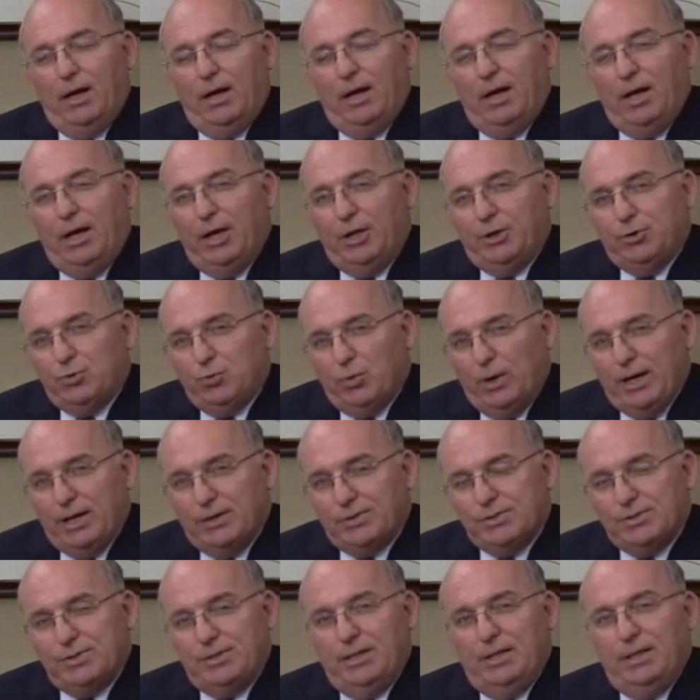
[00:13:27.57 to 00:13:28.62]

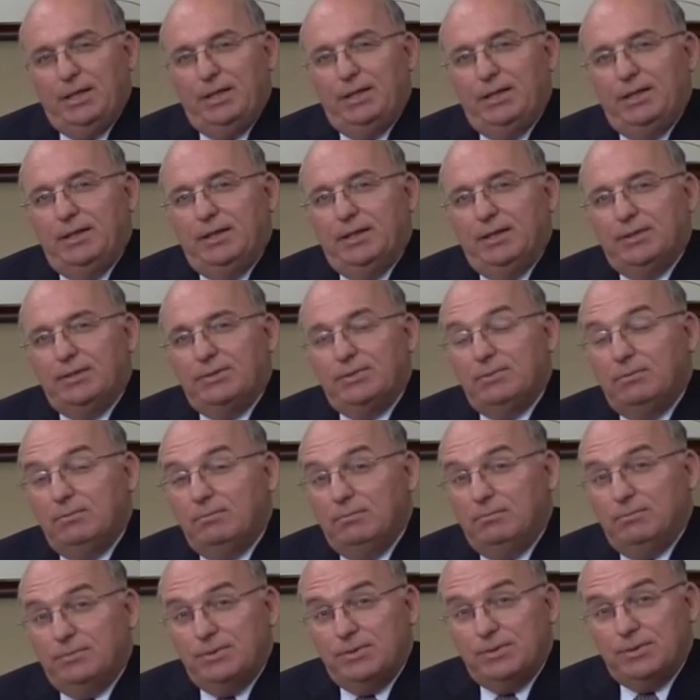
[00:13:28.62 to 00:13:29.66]
address the
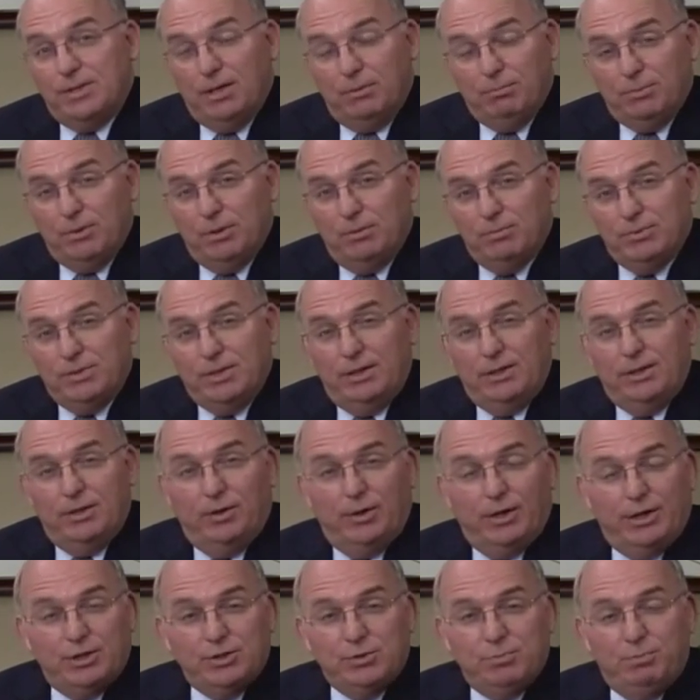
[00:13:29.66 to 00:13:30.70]
symptoms that they're
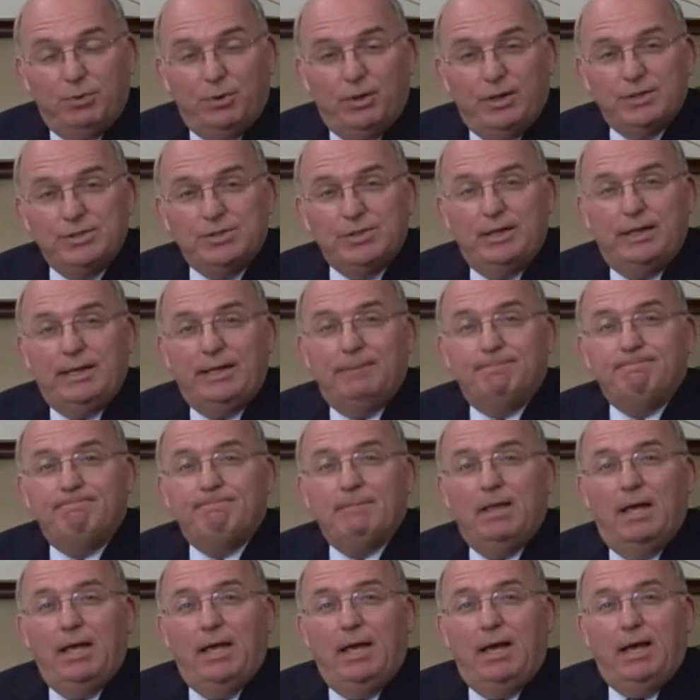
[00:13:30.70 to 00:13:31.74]
experiencing
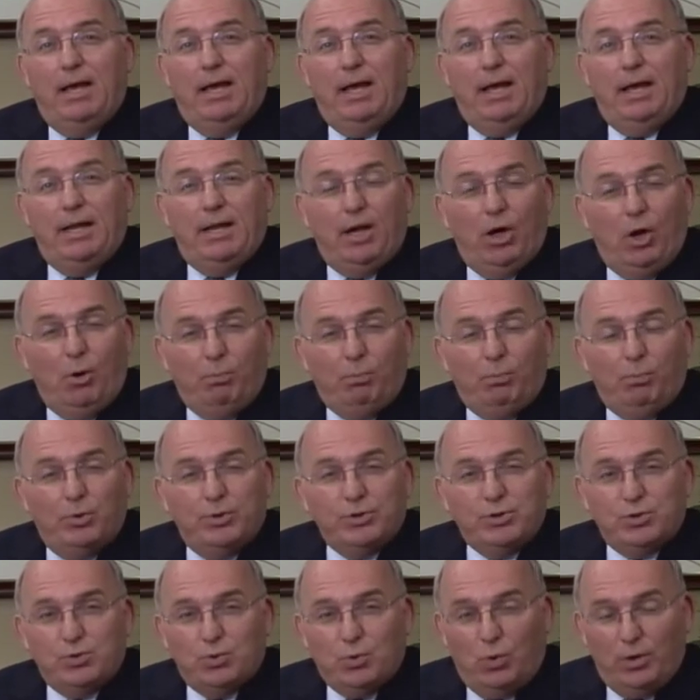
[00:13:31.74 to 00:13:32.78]
and help
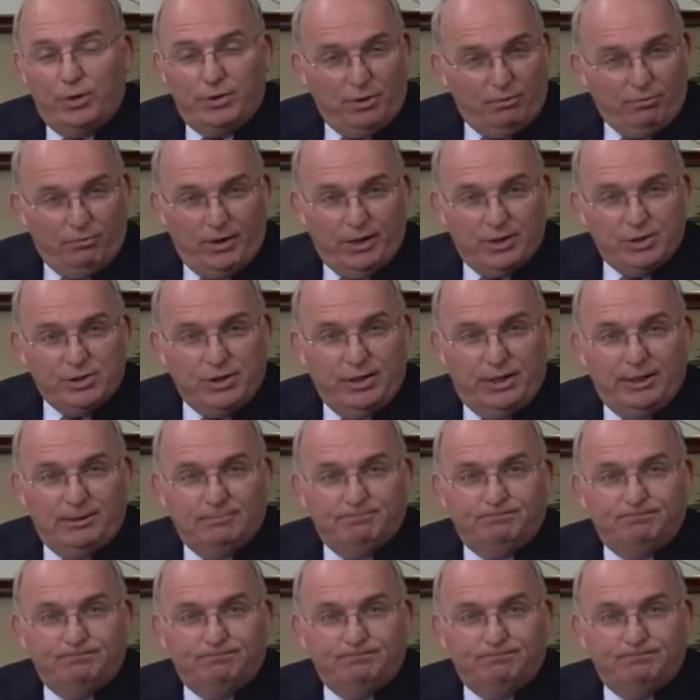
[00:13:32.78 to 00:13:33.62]
restore their functioning.